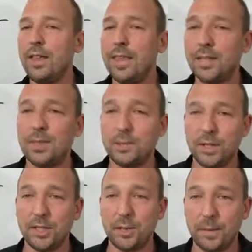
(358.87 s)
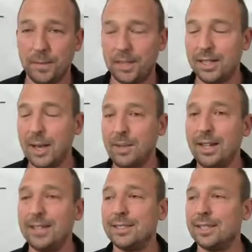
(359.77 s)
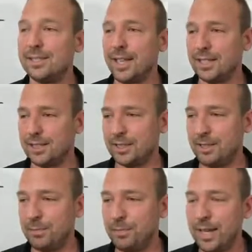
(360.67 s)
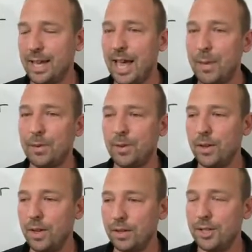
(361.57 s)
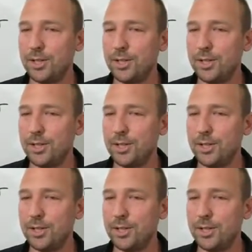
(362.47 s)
that's what spiritual enlightenment is like just being able to